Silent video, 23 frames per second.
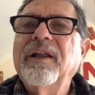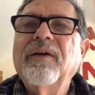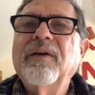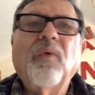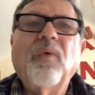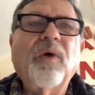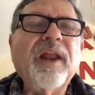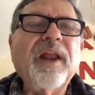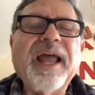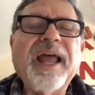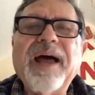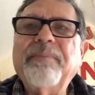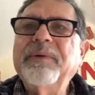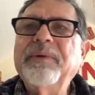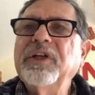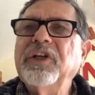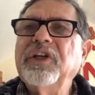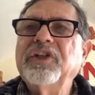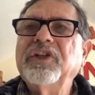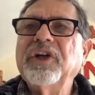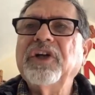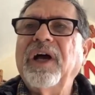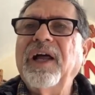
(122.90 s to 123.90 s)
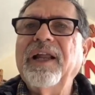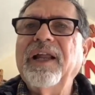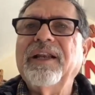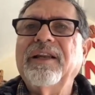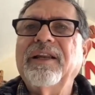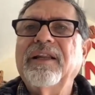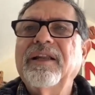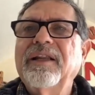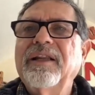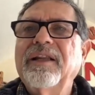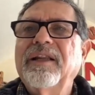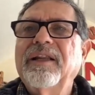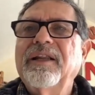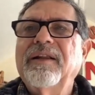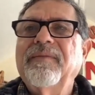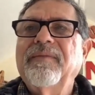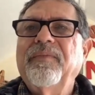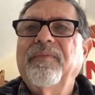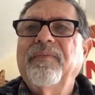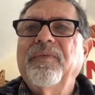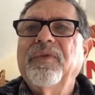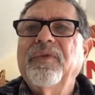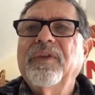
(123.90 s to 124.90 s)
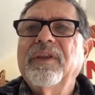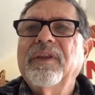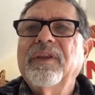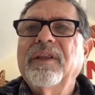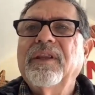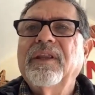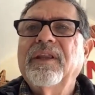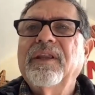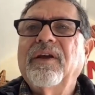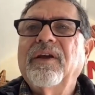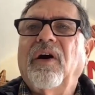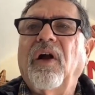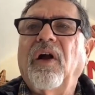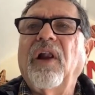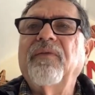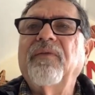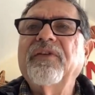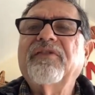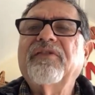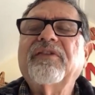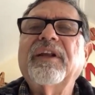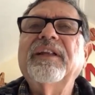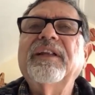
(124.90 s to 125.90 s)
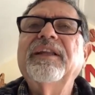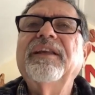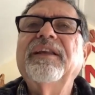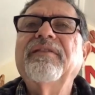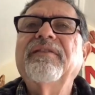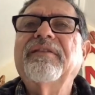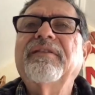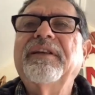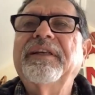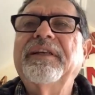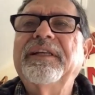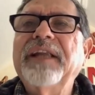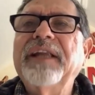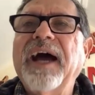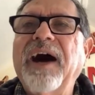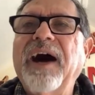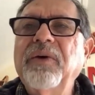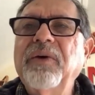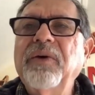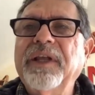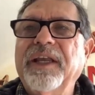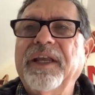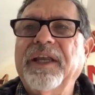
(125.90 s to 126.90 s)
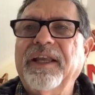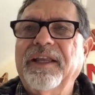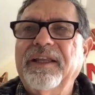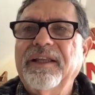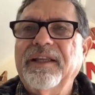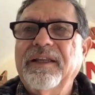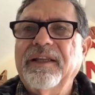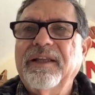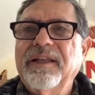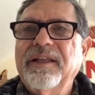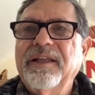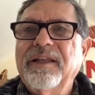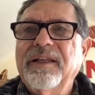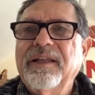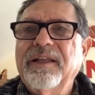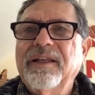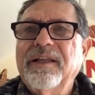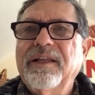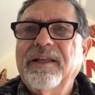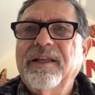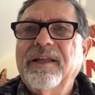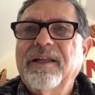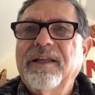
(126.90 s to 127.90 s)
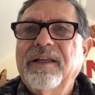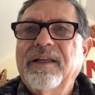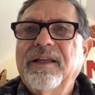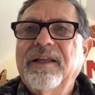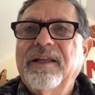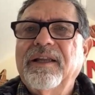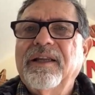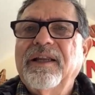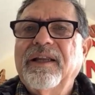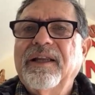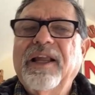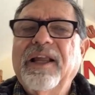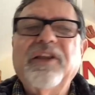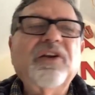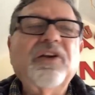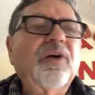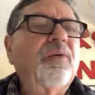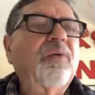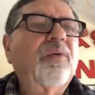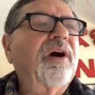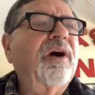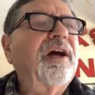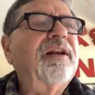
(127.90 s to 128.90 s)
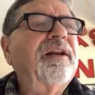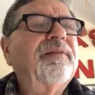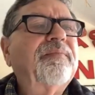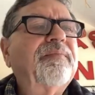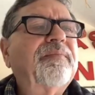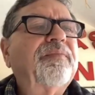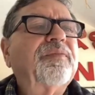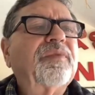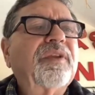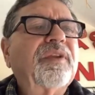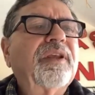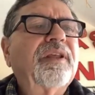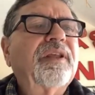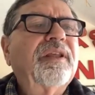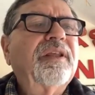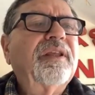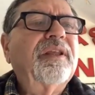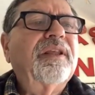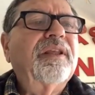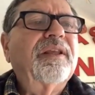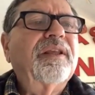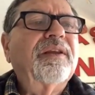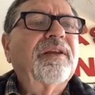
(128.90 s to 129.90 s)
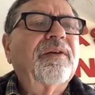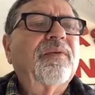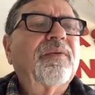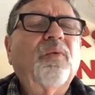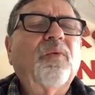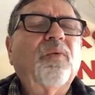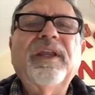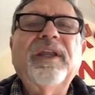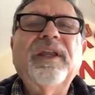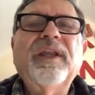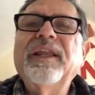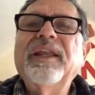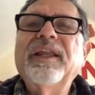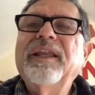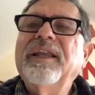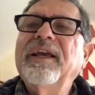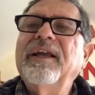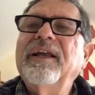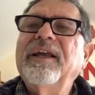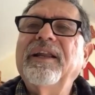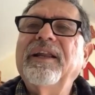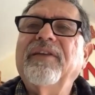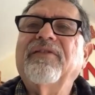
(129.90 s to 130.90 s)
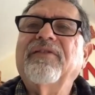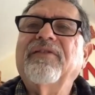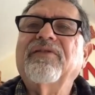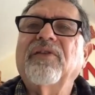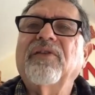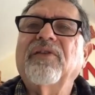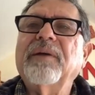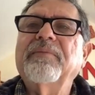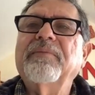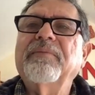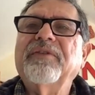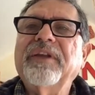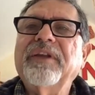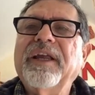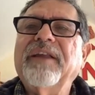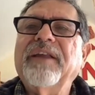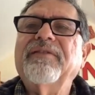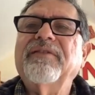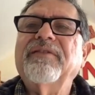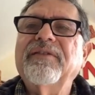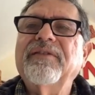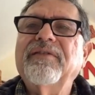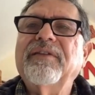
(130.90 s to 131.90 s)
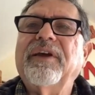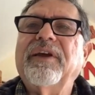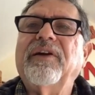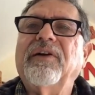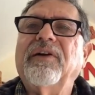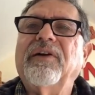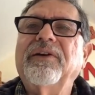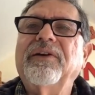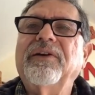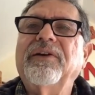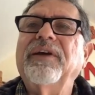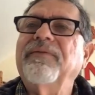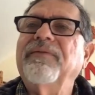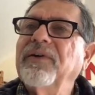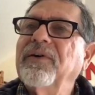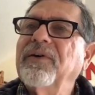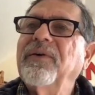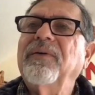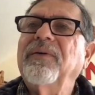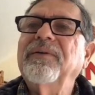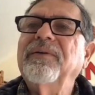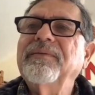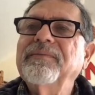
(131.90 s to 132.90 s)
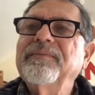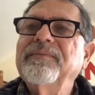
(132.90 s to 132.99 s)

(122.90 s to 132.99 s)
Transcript: What happened to John? All of a sudden, he's doubting. And you know what? We can get in circumstances that are difficult.